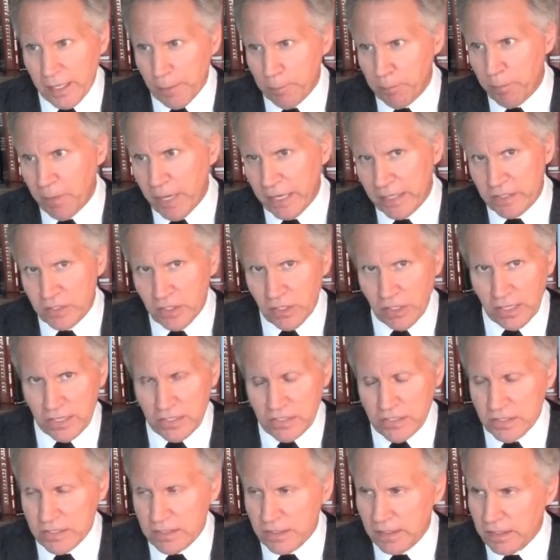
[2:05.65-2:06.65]
a
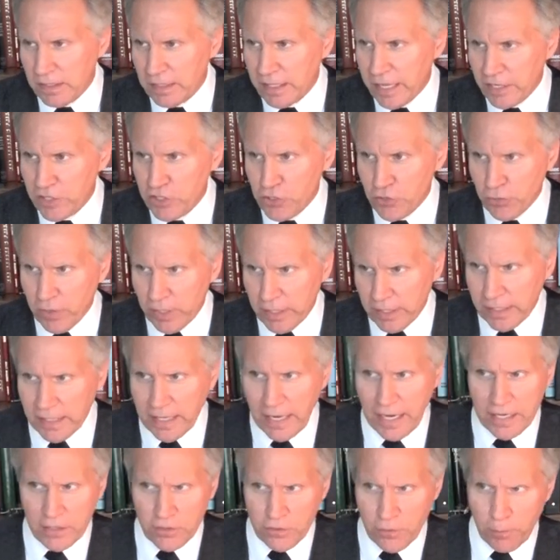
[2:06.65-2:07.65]
mentalist lecturing,
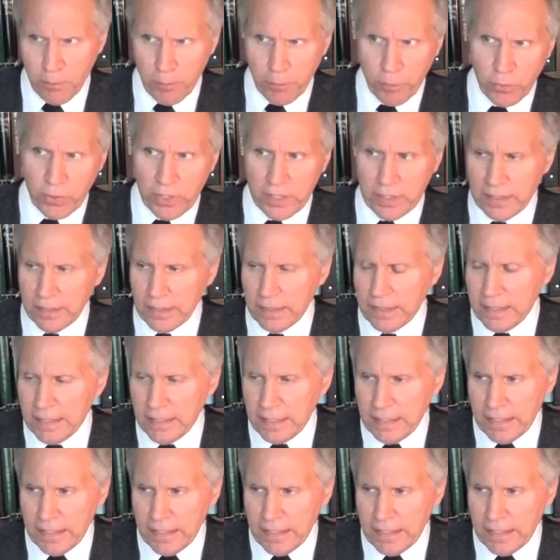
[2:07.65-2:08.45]
guys from Britain.